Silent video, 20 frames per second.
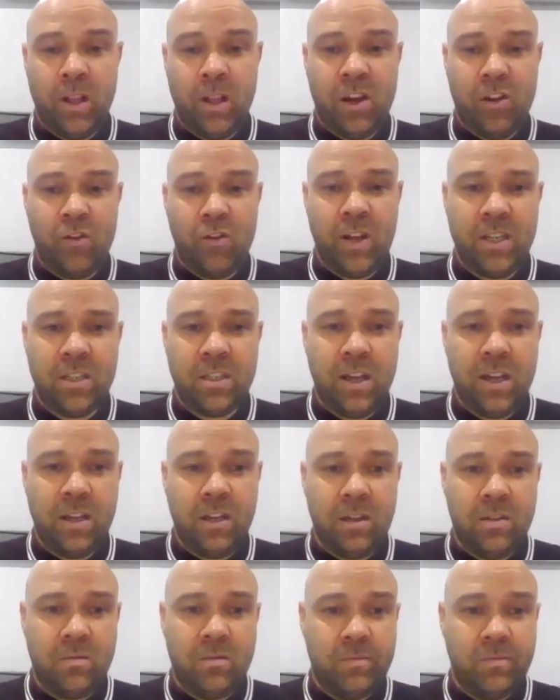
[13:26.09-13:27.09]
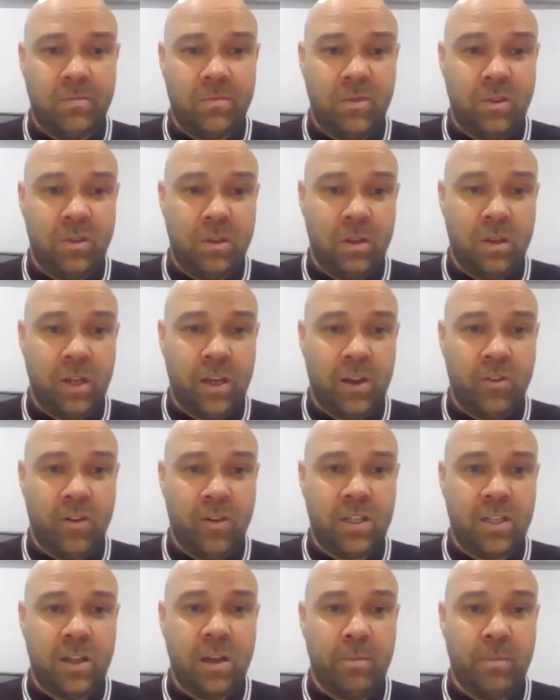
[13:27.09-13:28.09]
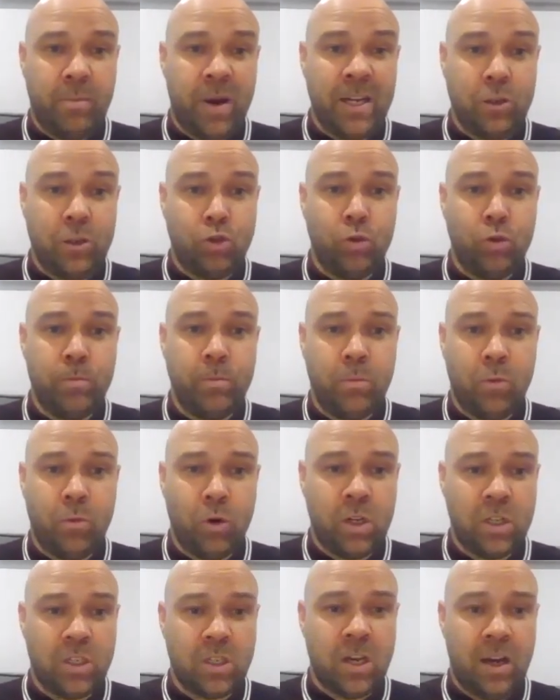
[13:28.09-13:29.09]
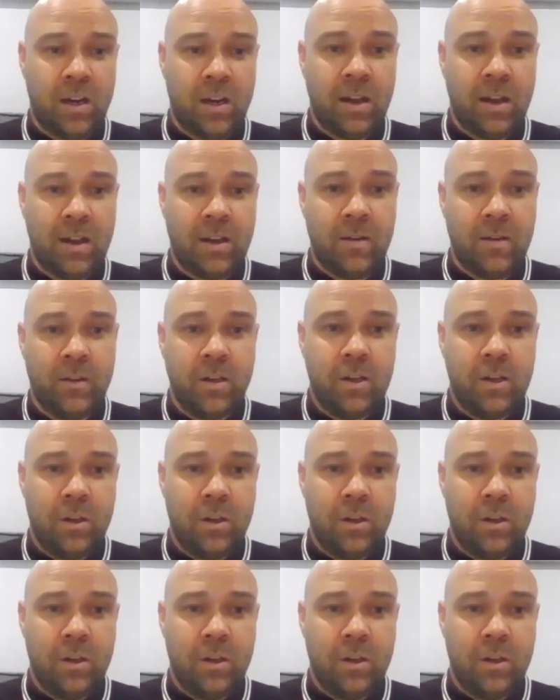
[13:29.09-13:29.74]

like a race night by Zoom on a Saturday night.